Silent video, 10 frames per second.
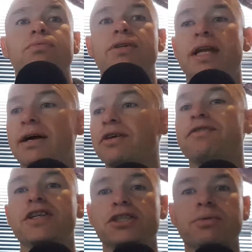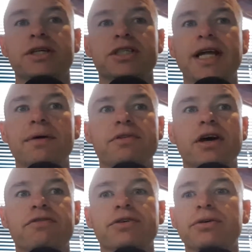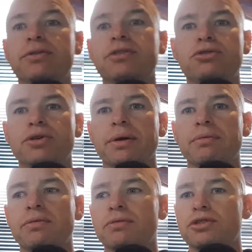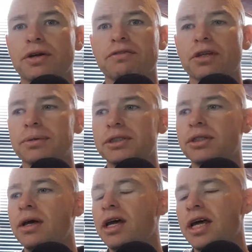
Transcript: You know, you finish the rest of the day with no food. You drink fluids.